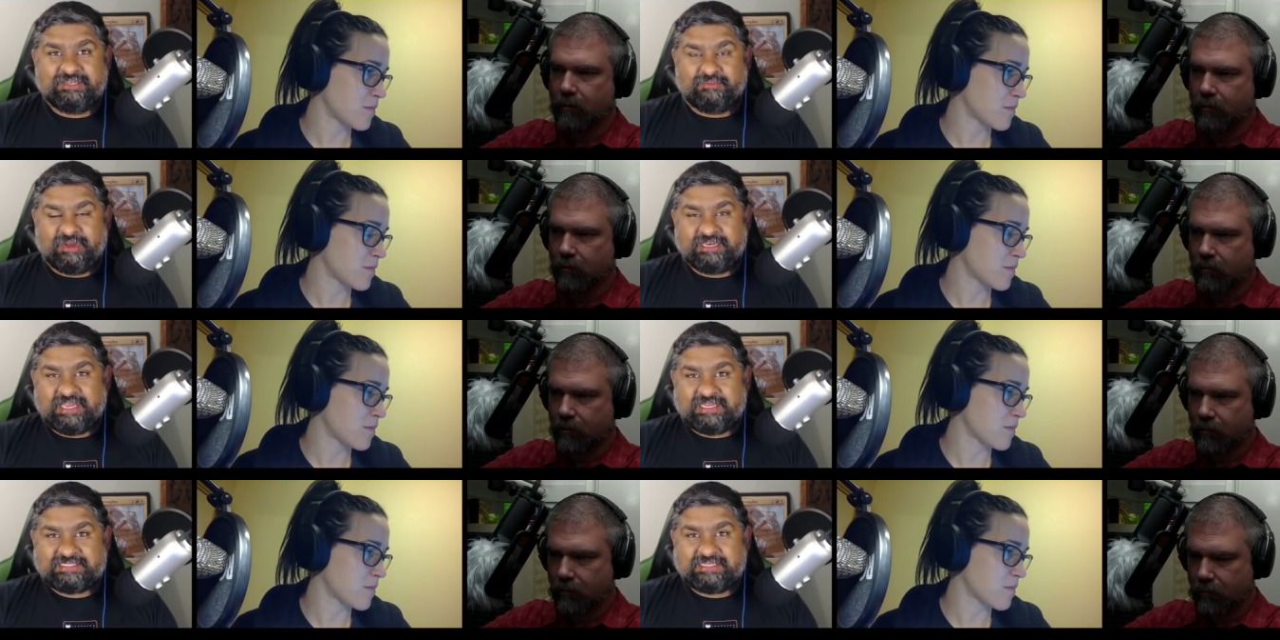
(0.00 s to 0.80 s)
Speaker 1: to your
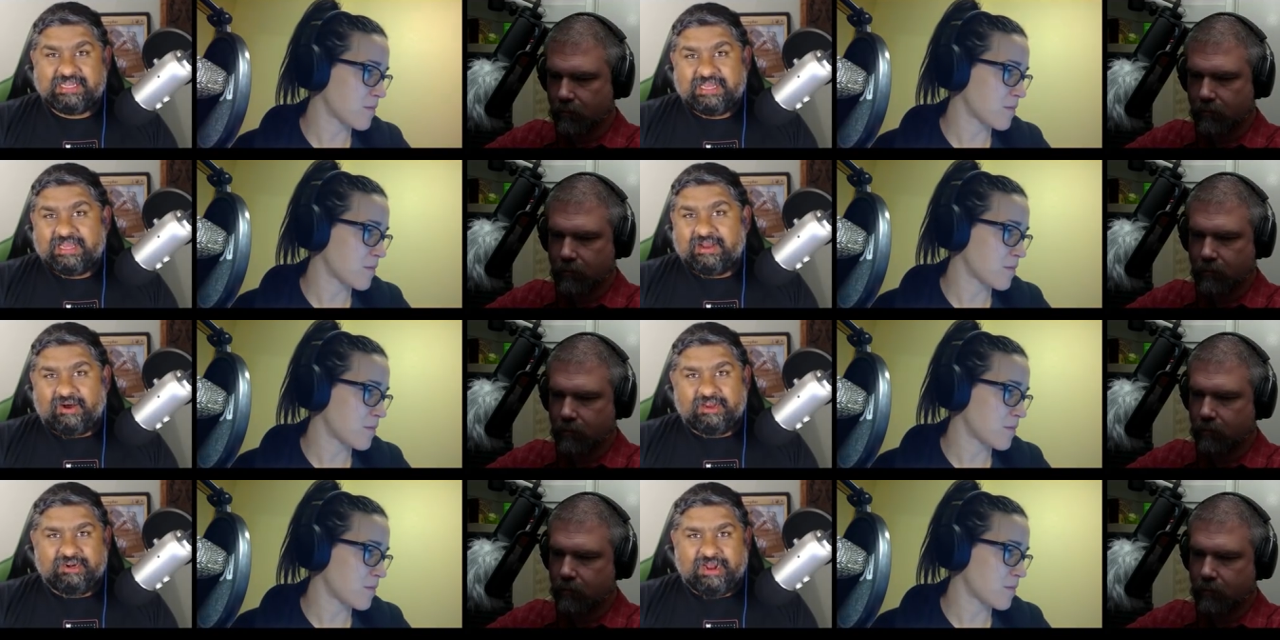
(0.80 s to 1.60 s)
podcasts
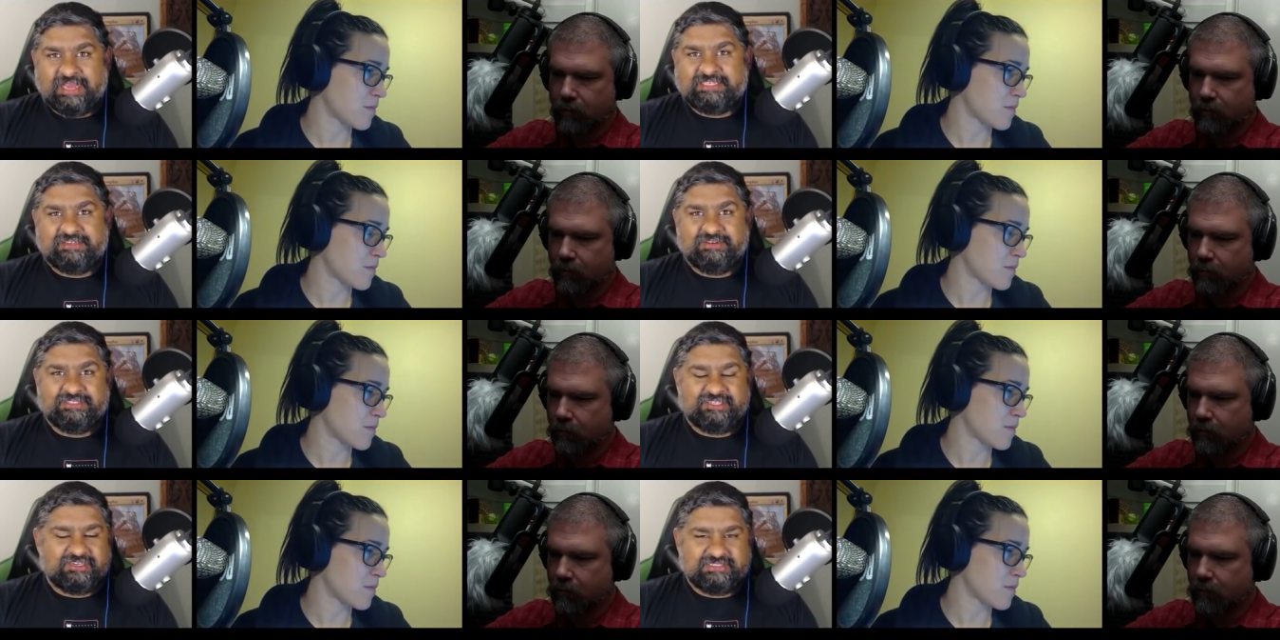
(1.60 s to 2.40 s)
on your
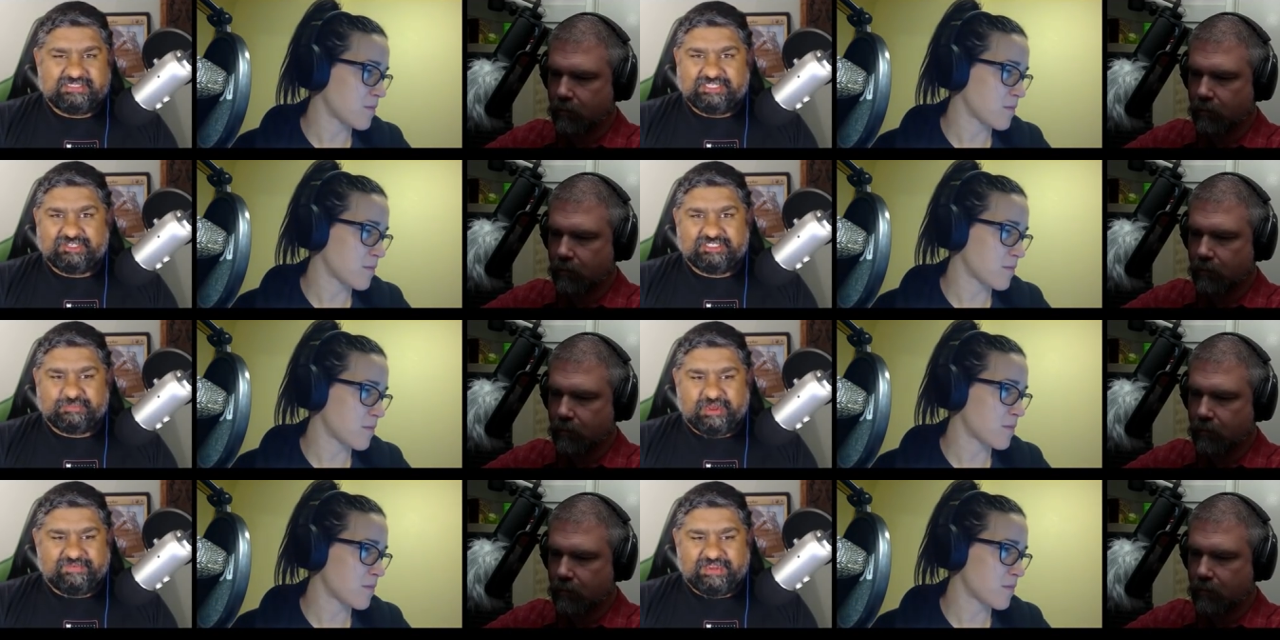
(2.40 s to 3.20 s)
iTunes, your Stitcher,
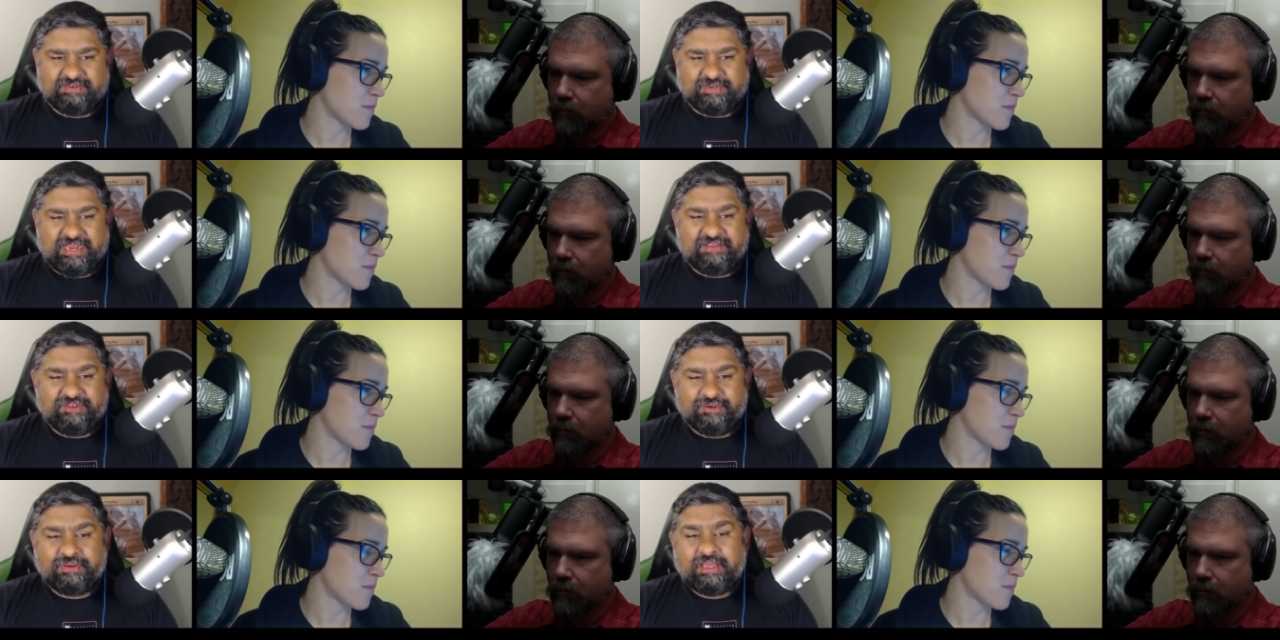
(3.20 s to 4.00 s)
Spotify, what have
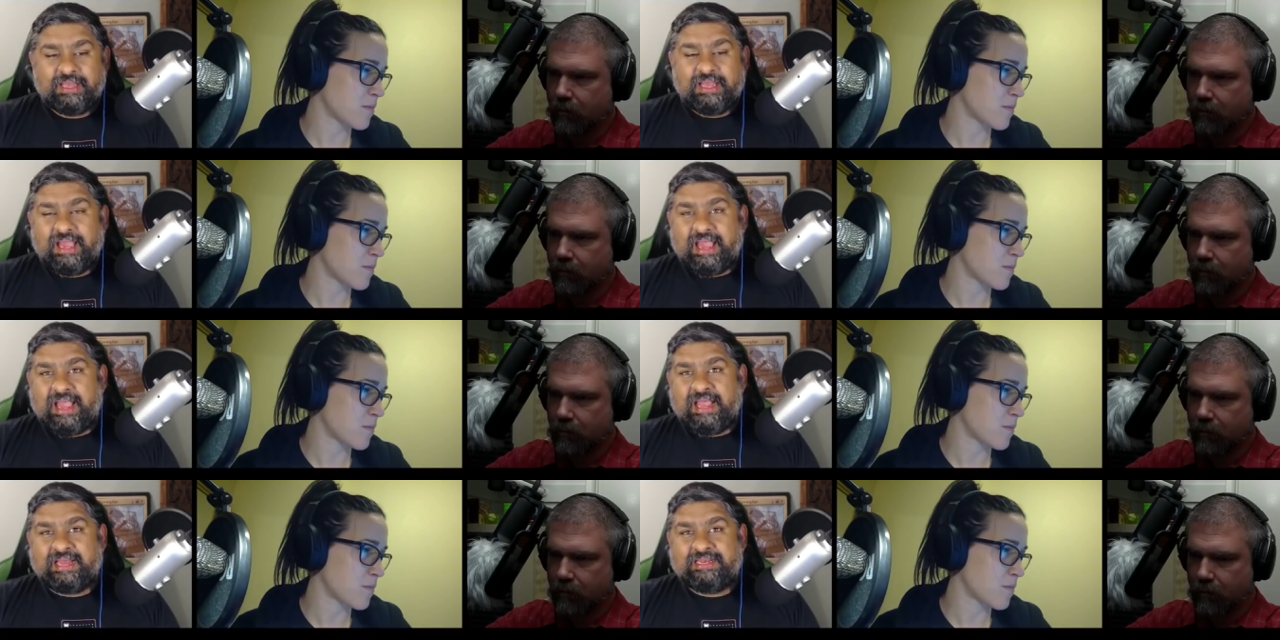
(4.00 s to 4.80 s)
you.
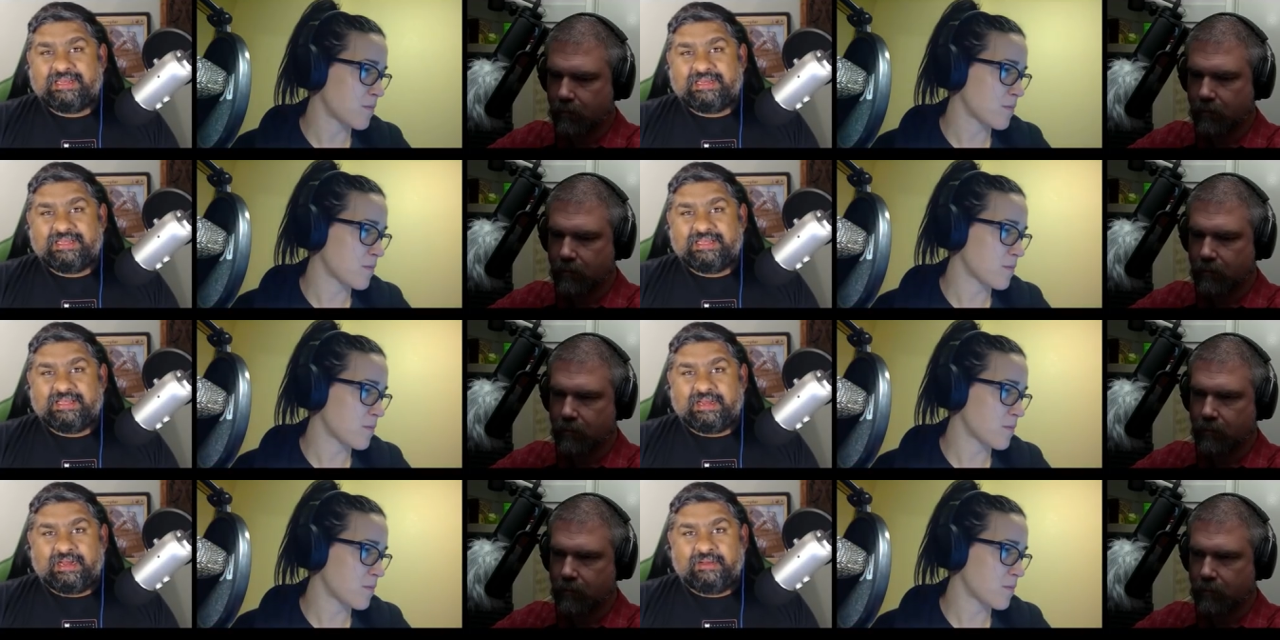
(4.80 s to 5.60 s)
And
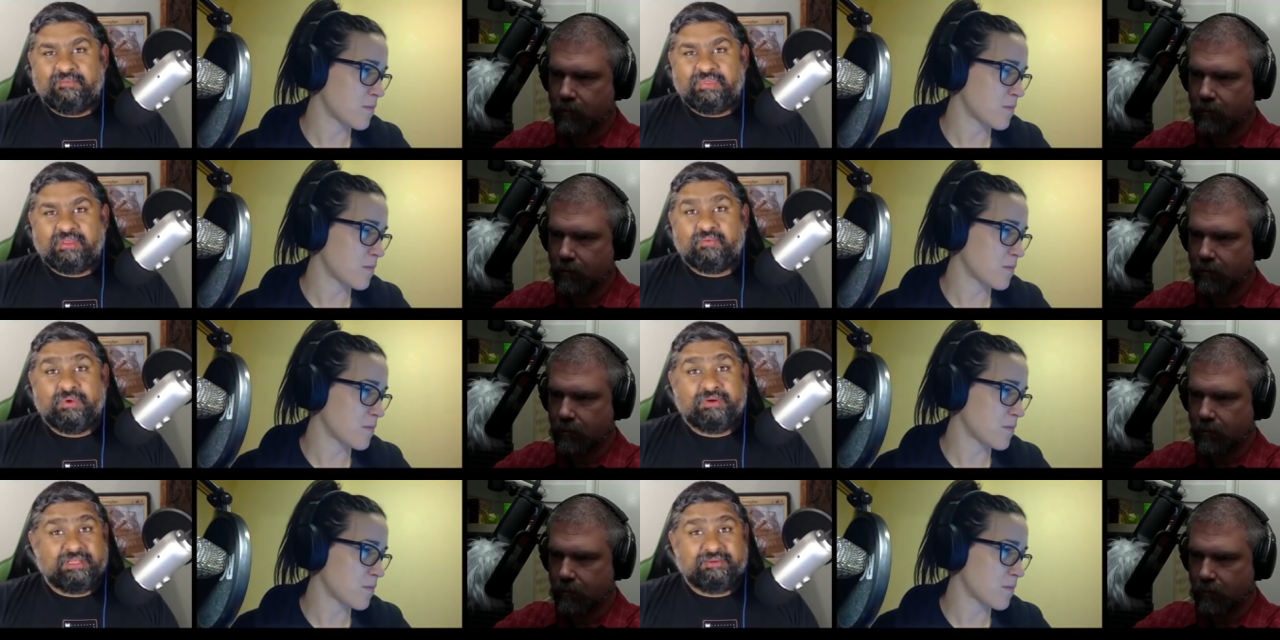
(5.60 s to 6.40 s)
uh,
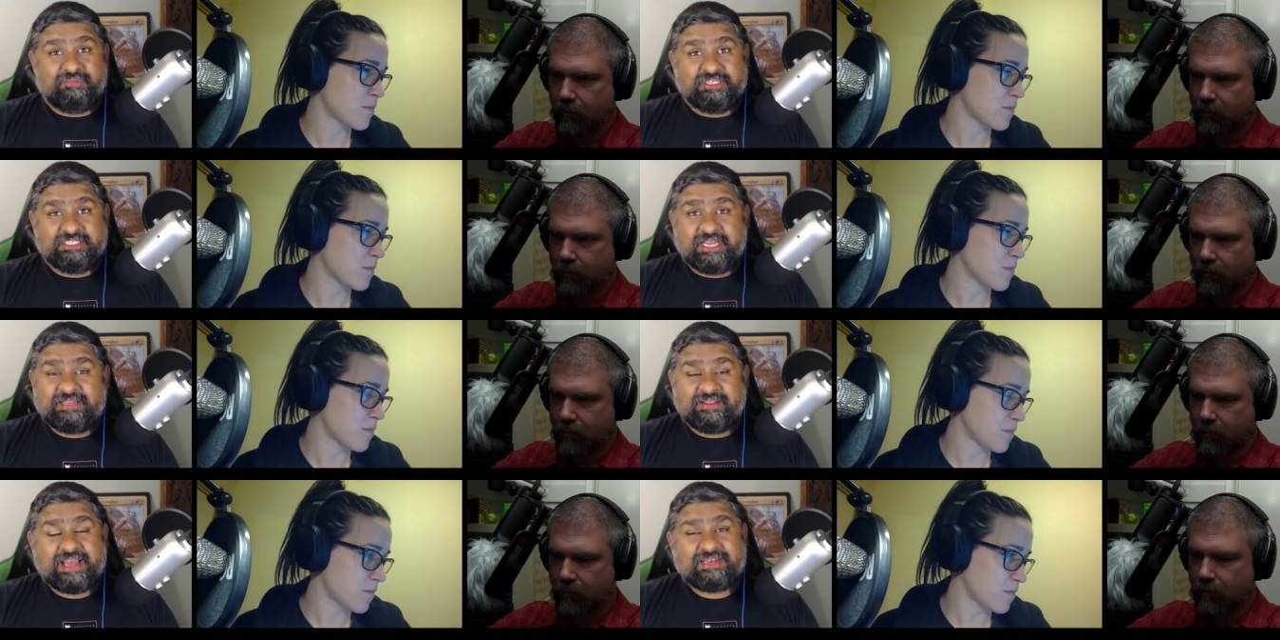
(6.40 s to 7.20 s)
we really
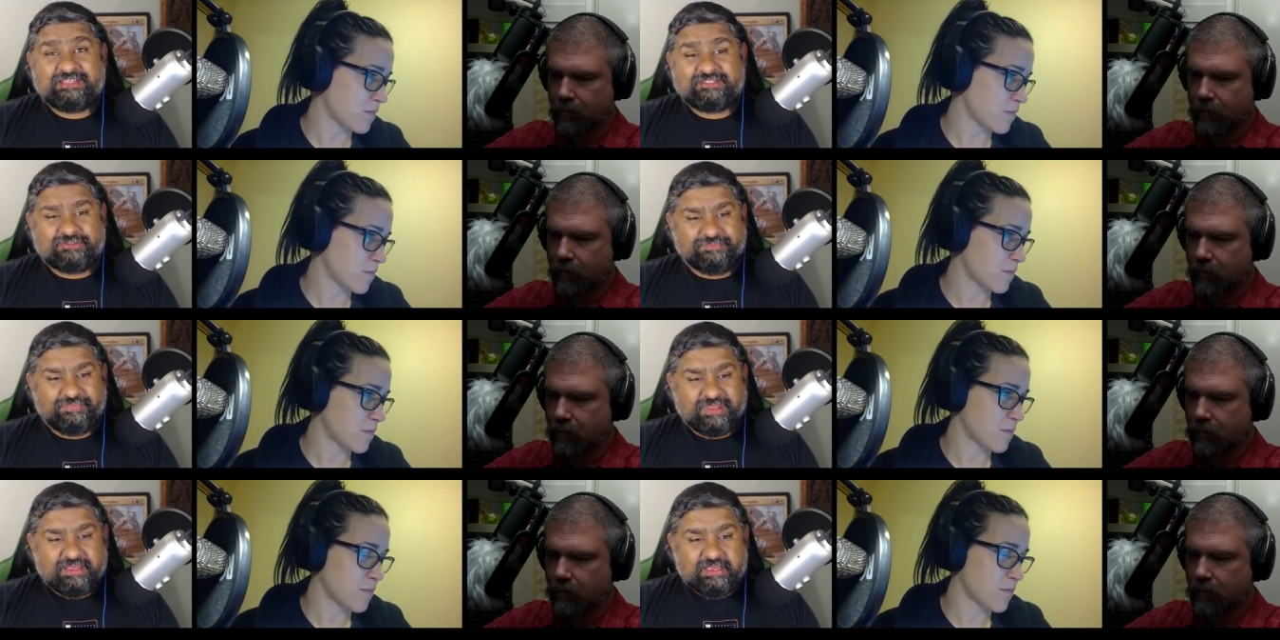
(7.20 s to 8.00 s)
appreciate that too.
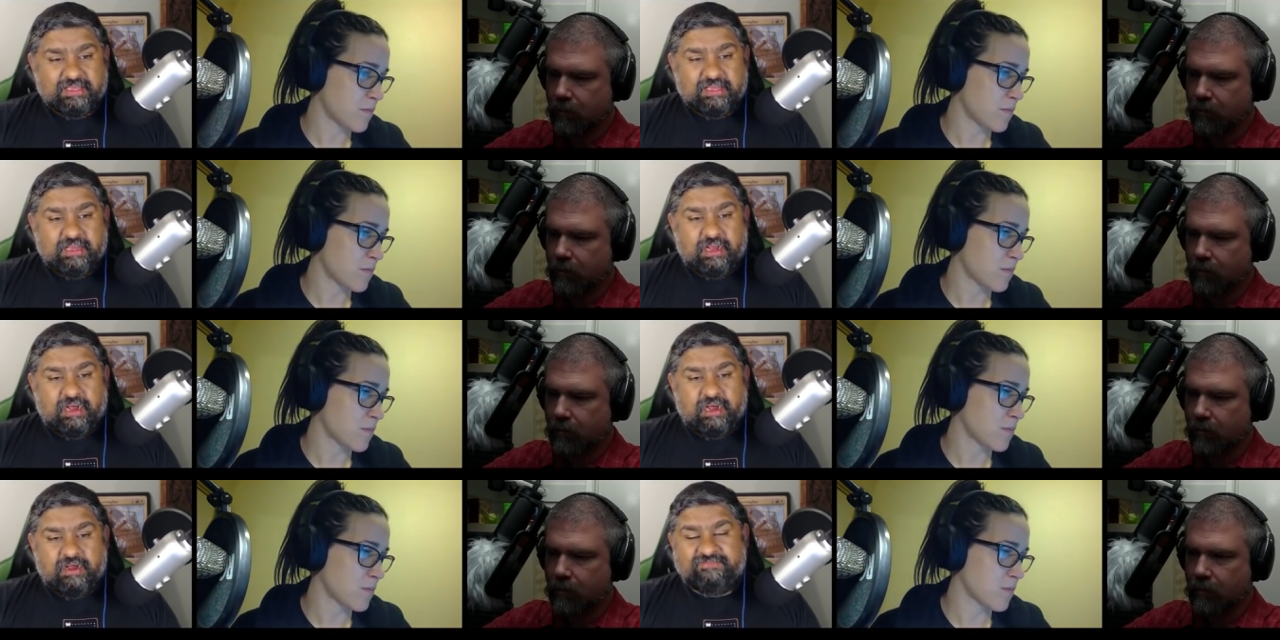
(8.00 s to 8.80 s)

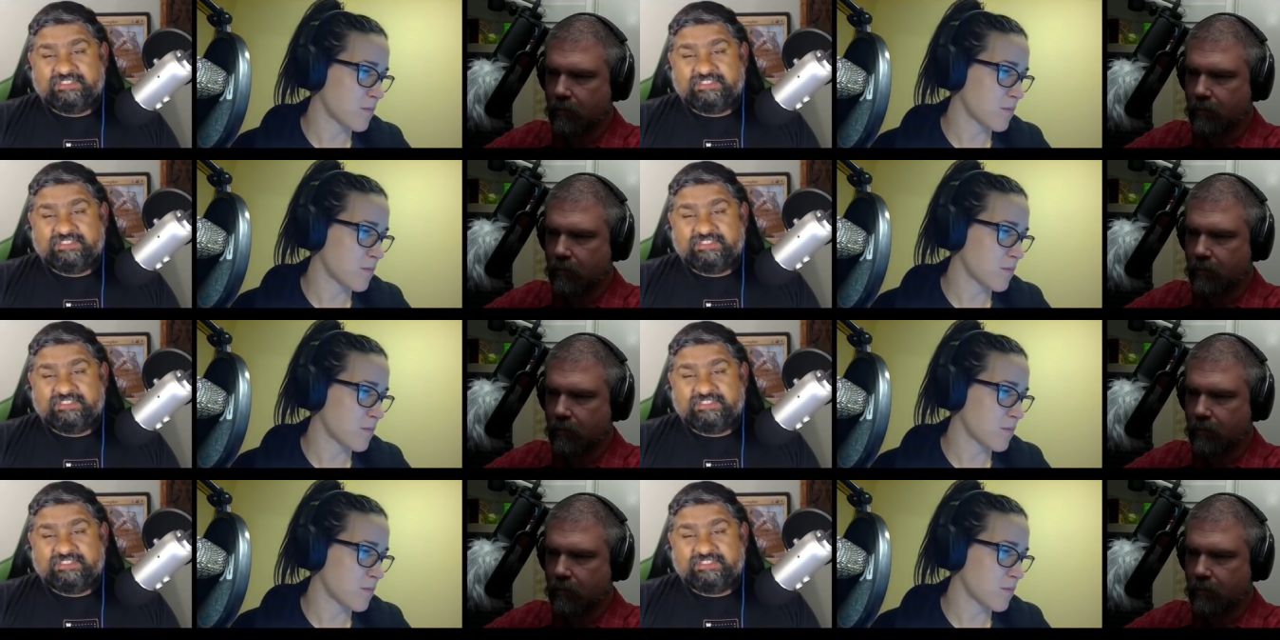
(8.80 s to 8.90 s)
Uh,